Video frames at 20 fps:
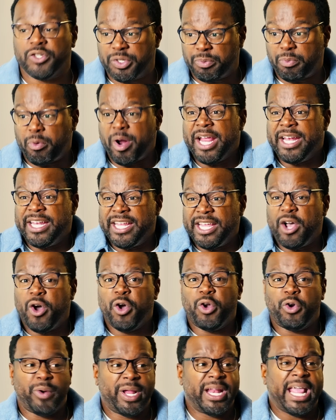Spray
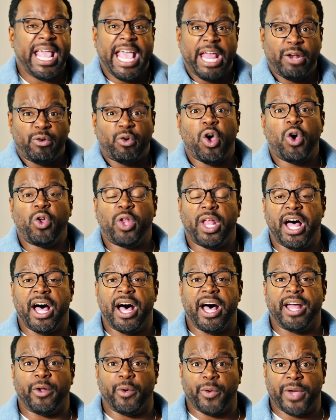deodorant and roll
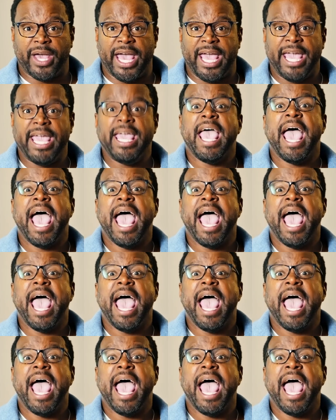on, okay?